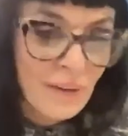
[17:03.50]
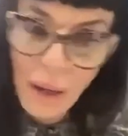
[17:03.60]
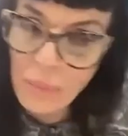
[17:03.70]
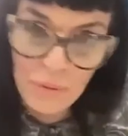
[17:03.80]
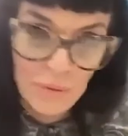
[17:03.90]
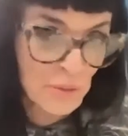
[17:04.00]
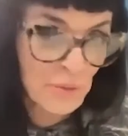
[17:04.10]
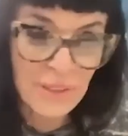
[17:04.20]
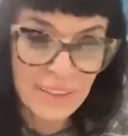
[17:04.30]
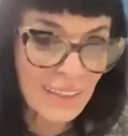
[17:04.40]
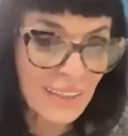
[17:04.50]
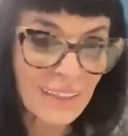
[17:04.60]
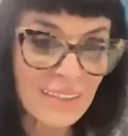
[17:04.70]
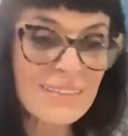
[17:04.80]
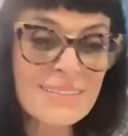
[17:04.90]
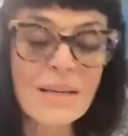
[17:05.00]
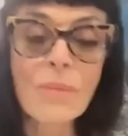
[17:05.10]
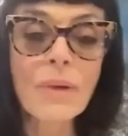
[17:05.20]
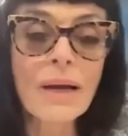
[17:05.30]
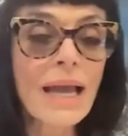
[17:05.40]
opportunity in
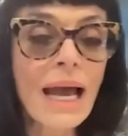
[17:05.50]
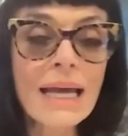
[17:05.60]
some way.